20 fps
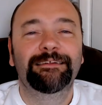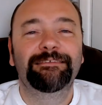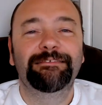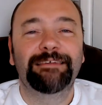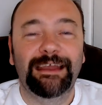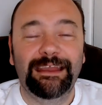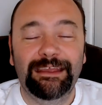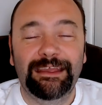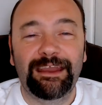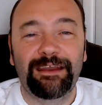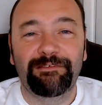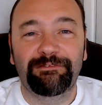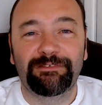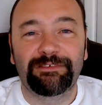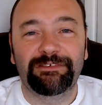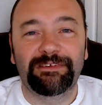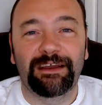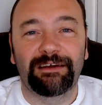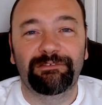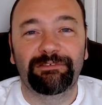Take care of
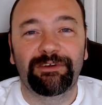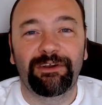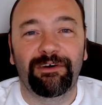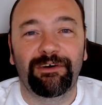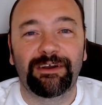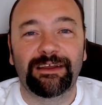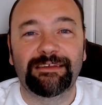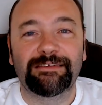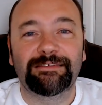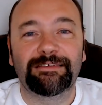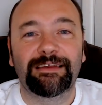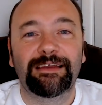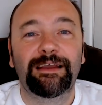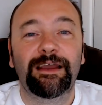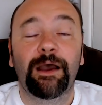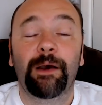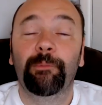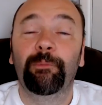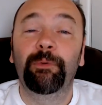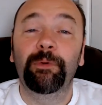yourself, guys,
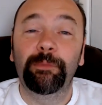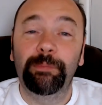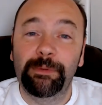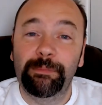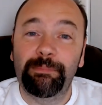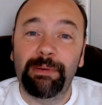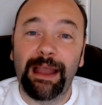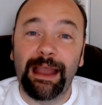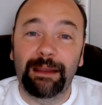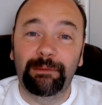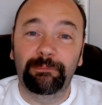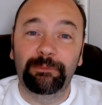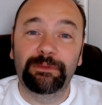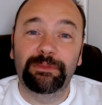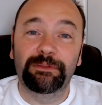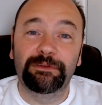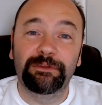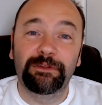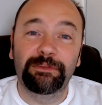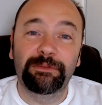and we'll be back with
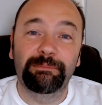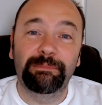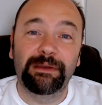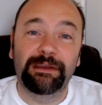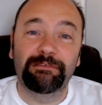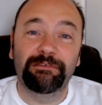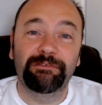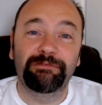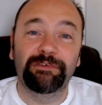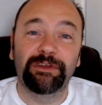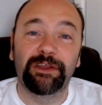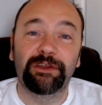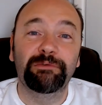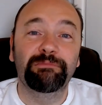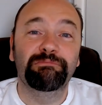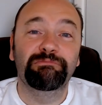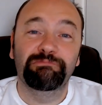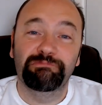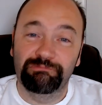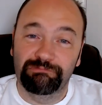another beer review
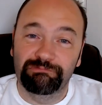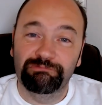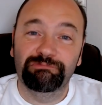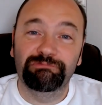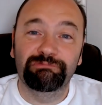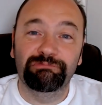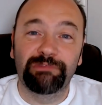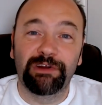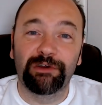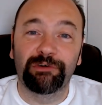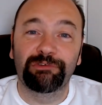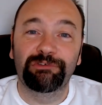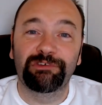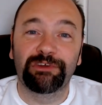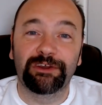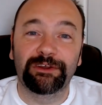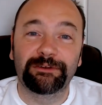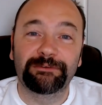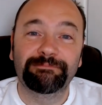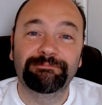real
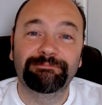soon.